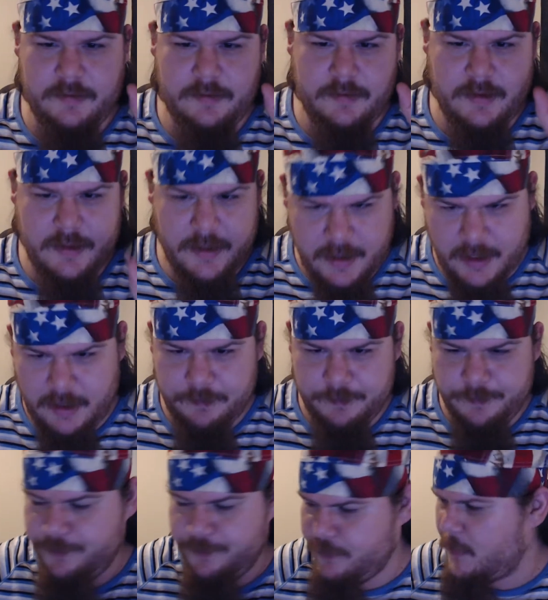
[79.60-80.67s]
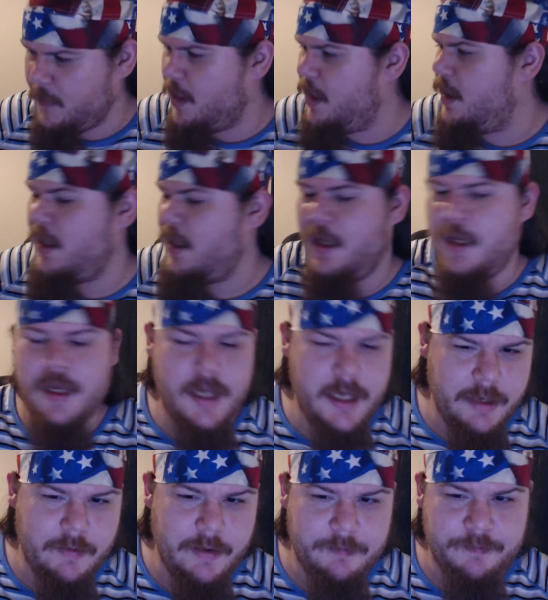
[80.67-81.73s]
Yeah.
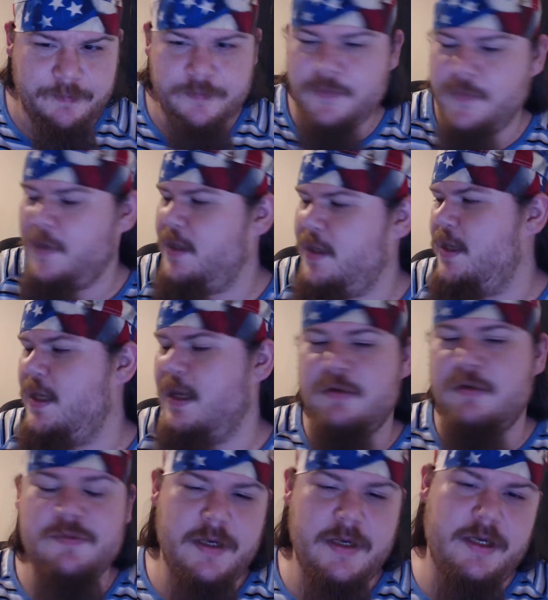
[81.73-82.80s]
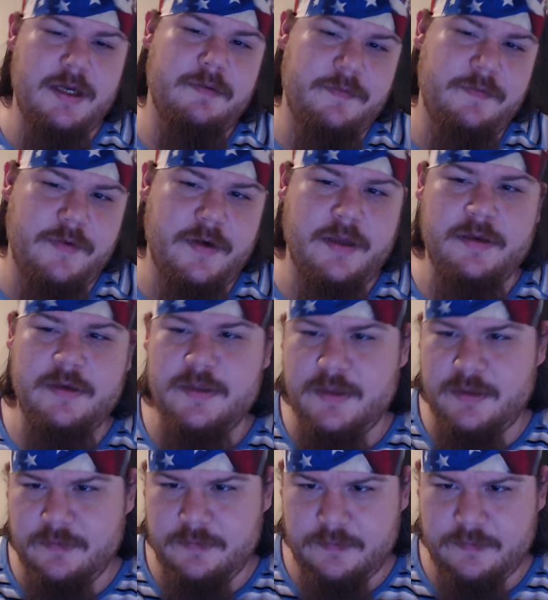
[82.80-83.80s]
Anyway, it was my adopted father's, and